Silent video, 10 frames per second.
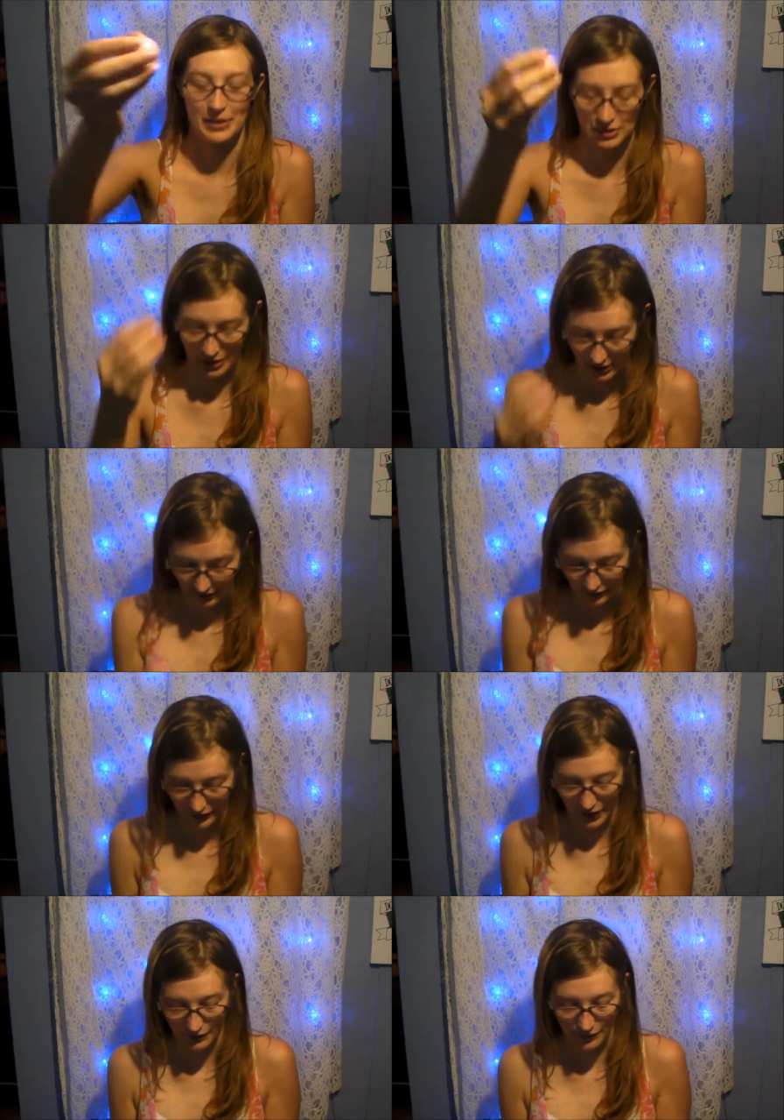be trying to
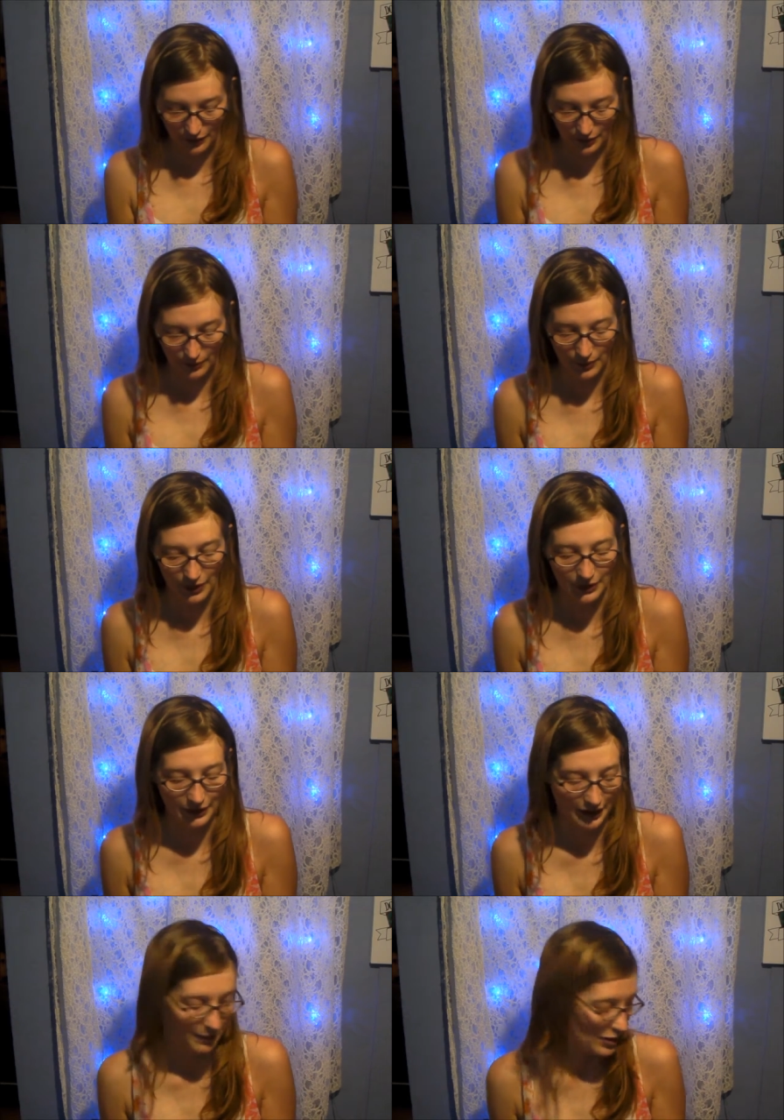look out for the one
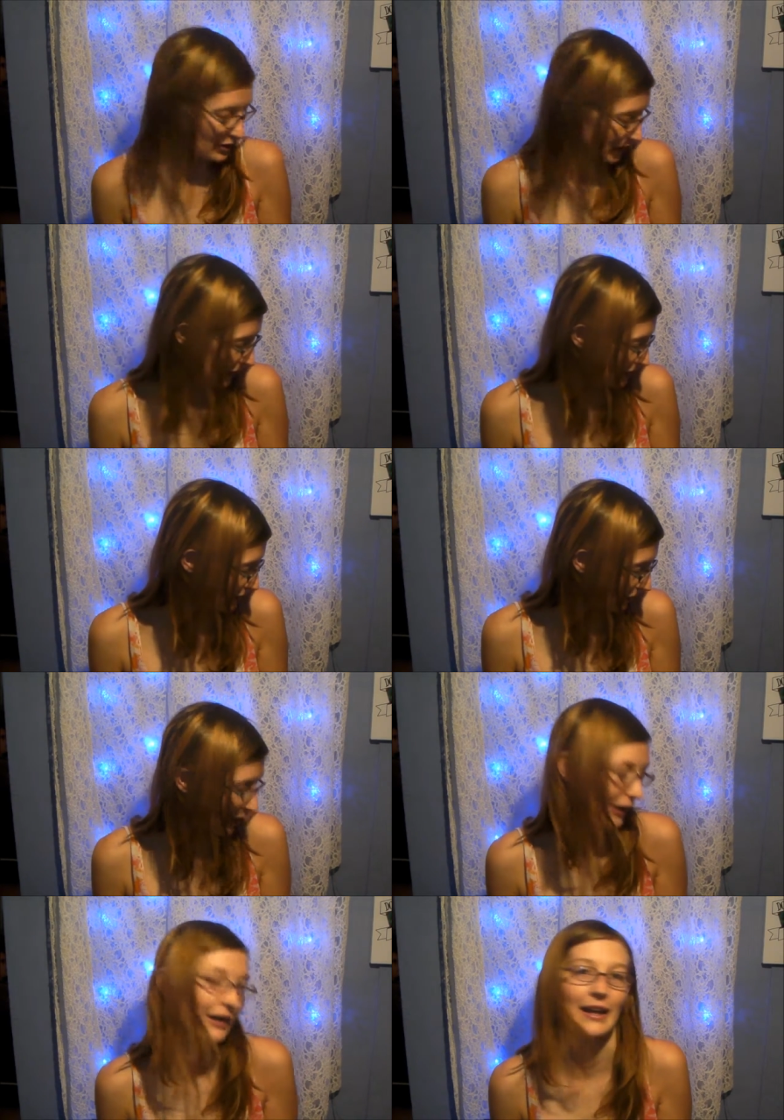that I mentioned that's the cotton